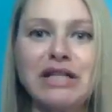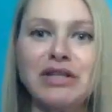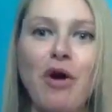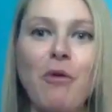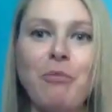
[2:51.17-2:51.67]

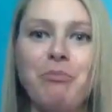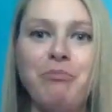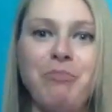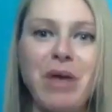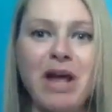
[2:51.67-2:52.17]
So
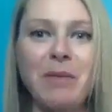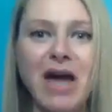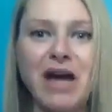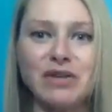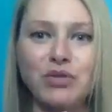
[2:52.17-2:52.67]

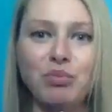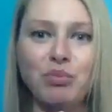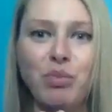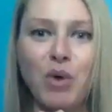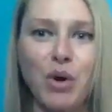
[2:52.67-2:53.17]
PMS,
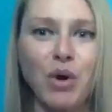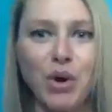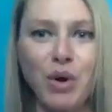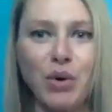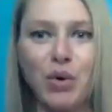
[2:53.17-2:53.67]

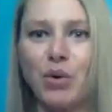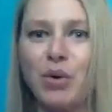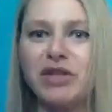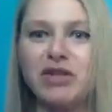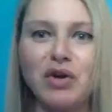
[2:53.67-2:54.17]

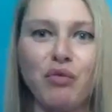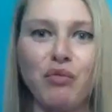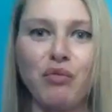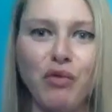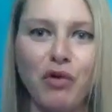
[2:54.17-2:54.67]
woohoo! It's a
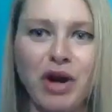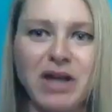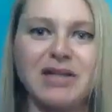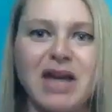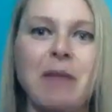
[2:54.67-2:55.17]

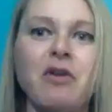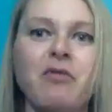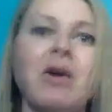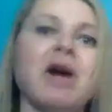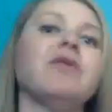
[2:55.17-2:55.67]
great time
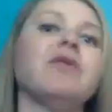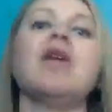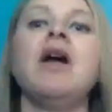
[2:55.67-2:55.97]
of month.